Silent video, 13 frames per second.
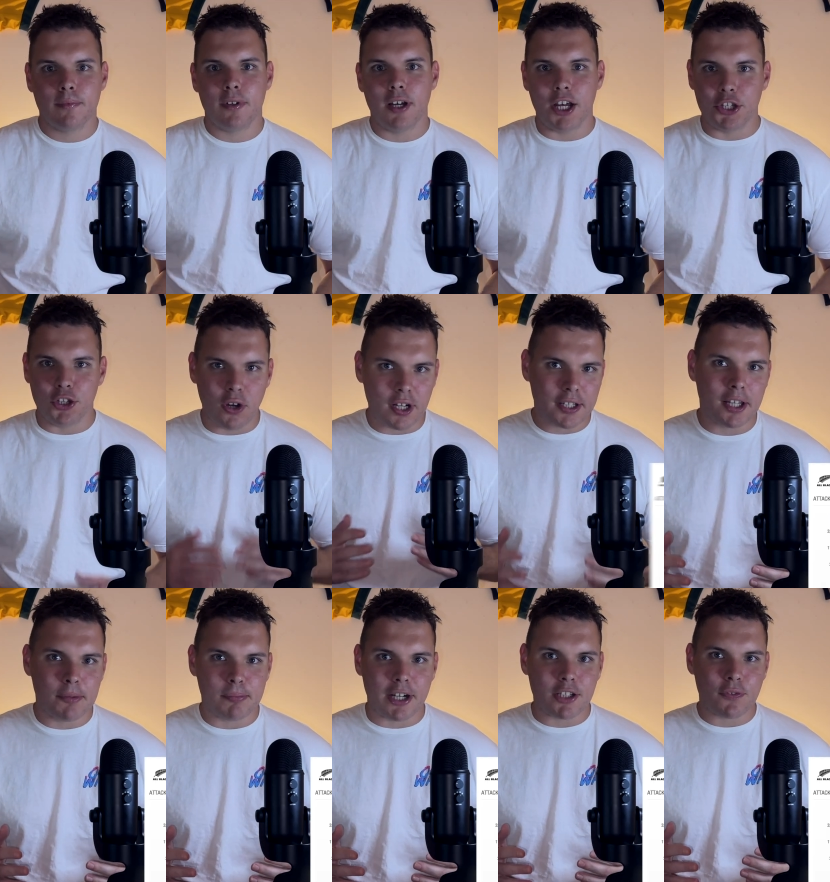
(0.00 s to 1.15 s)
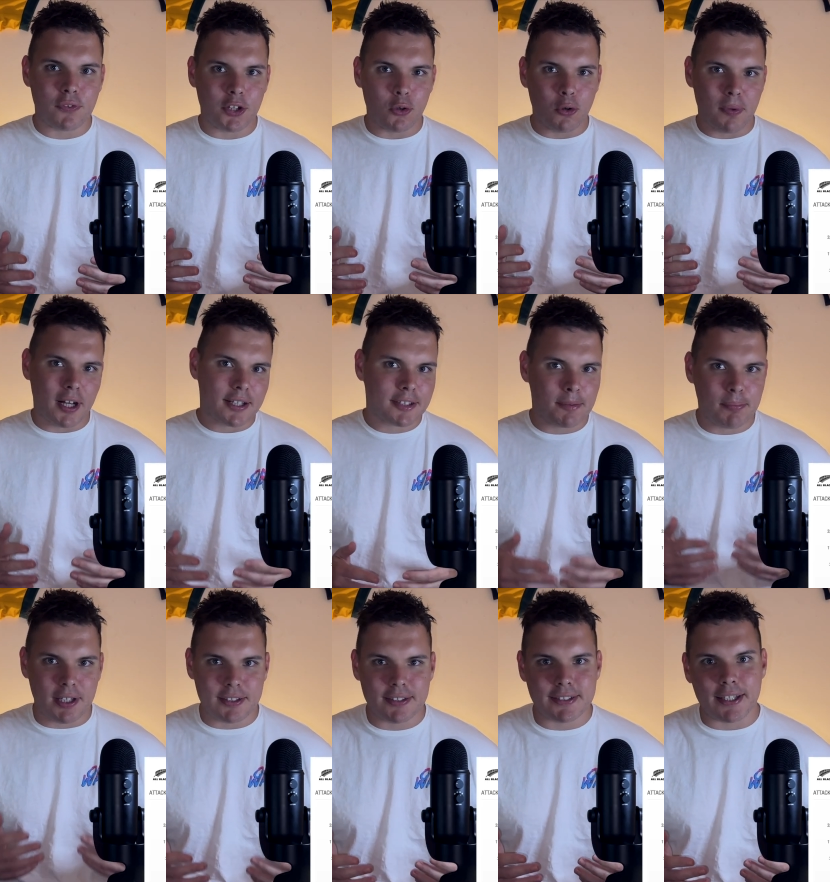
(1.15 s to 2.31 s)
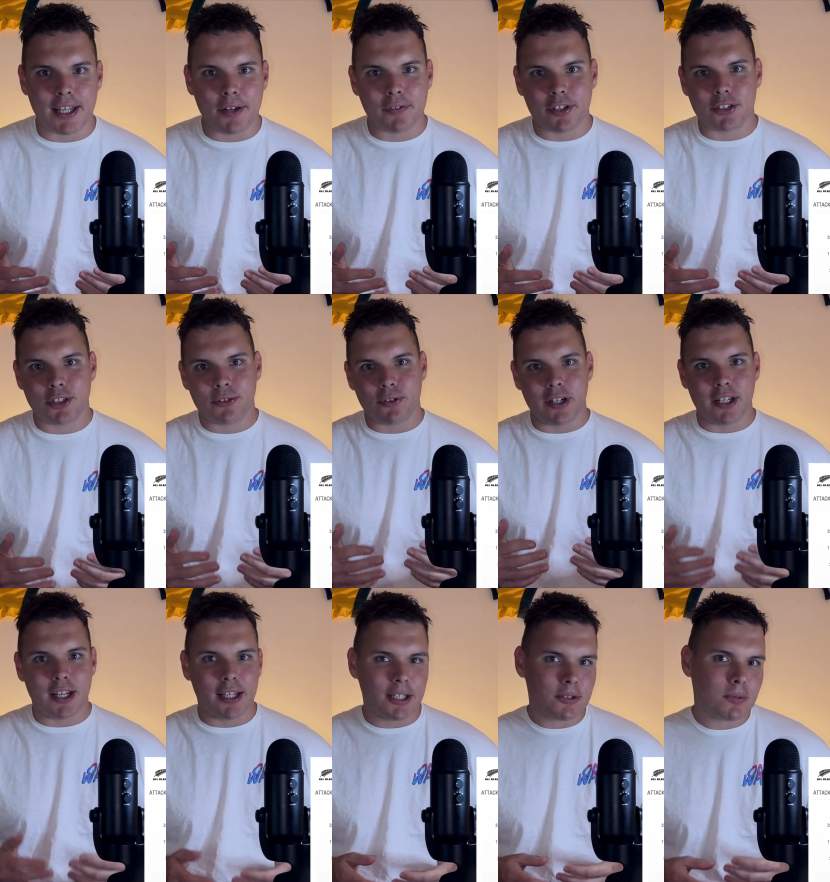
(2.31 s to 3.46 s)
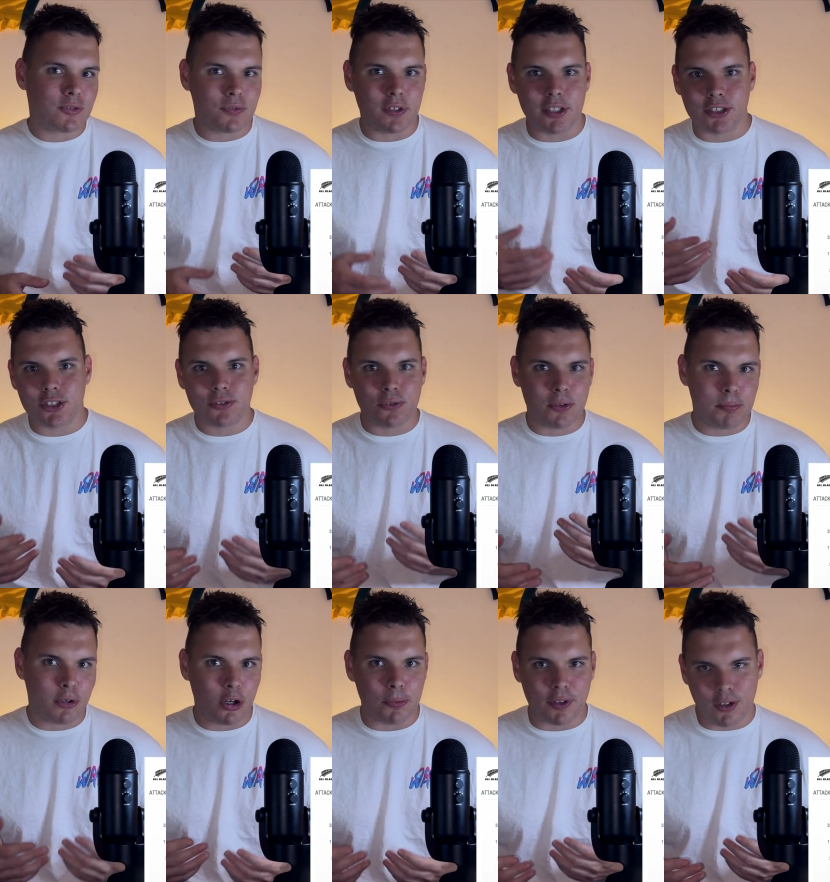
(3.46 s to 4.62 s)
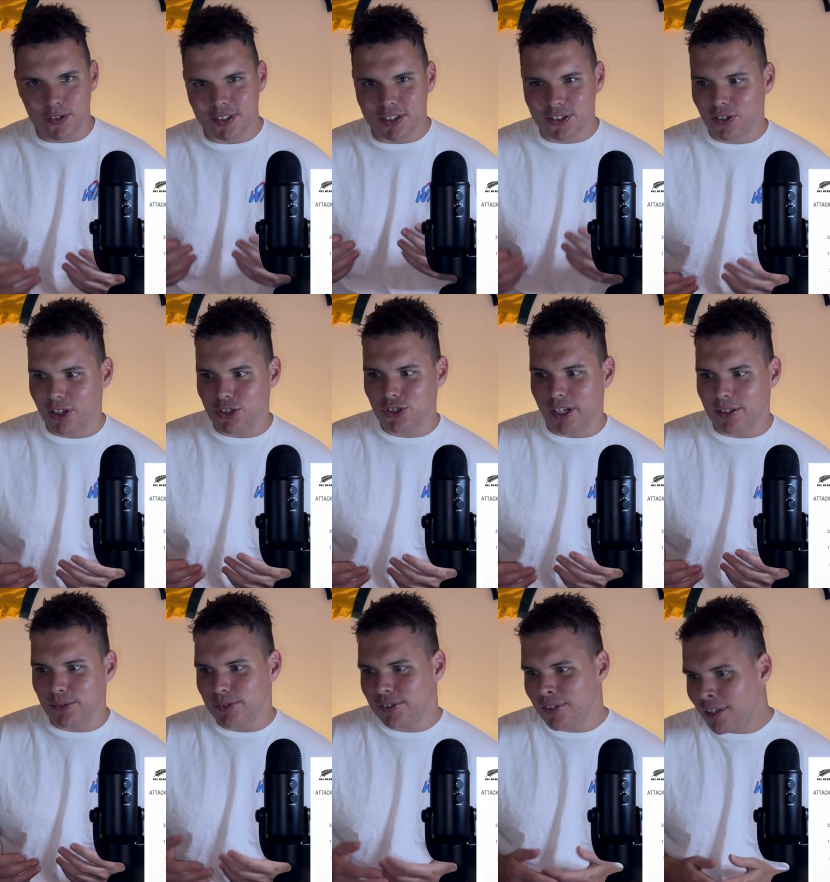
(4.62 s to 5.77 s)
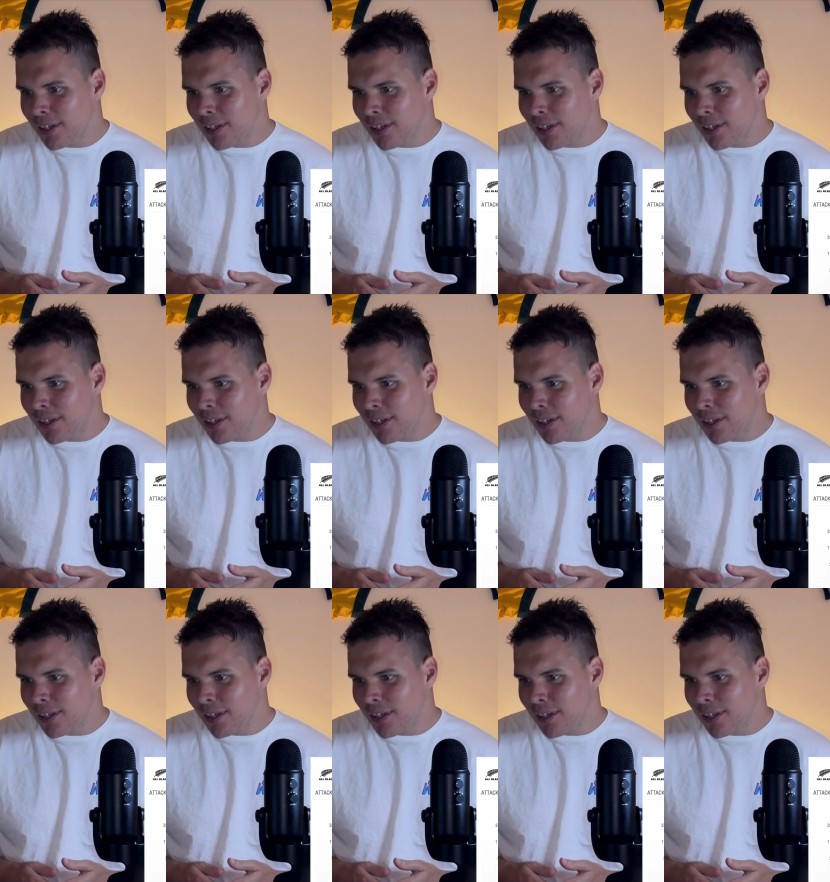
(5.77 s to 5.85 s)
And 9 clean breaks for the All Blacks compared to South Africa's 3, and this was really just through probing those inside channels.